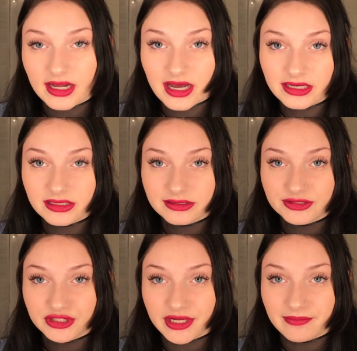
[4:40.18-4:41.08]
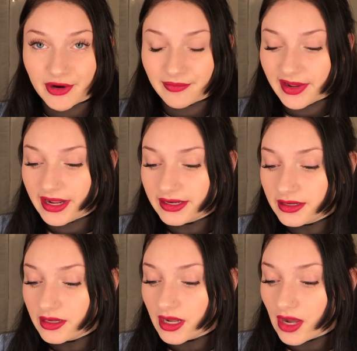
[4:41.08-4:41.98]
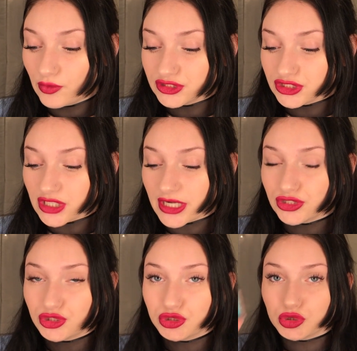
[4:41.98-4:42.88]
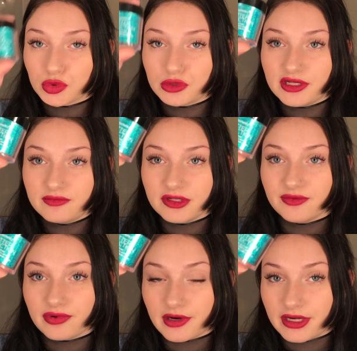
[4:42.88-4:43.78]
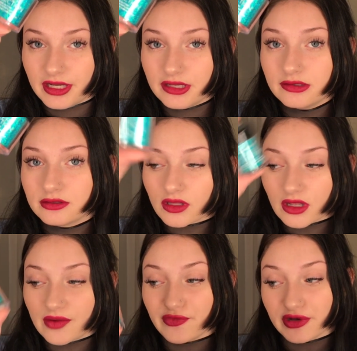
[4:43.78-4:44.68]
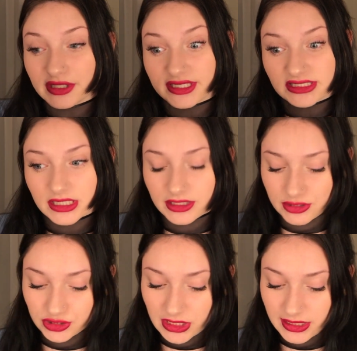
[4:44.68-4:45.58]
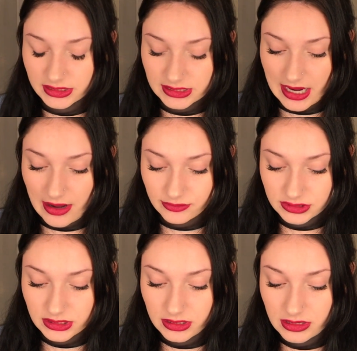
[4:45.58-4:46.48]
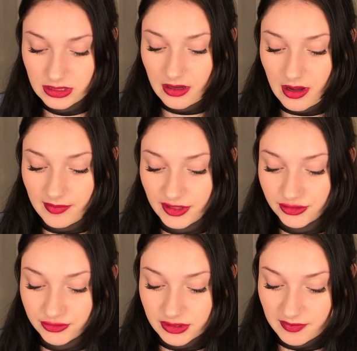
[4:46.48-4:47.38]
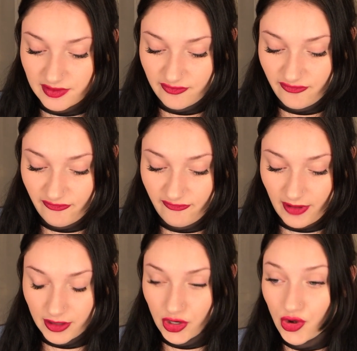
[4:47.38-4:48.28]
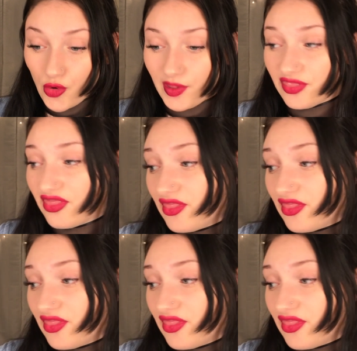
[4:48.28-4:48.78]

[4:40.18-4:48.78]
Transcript: and I got it in the shade Mermaid, which is extremely pretty. I'm really excited to try this out. I'm gonna do something fun with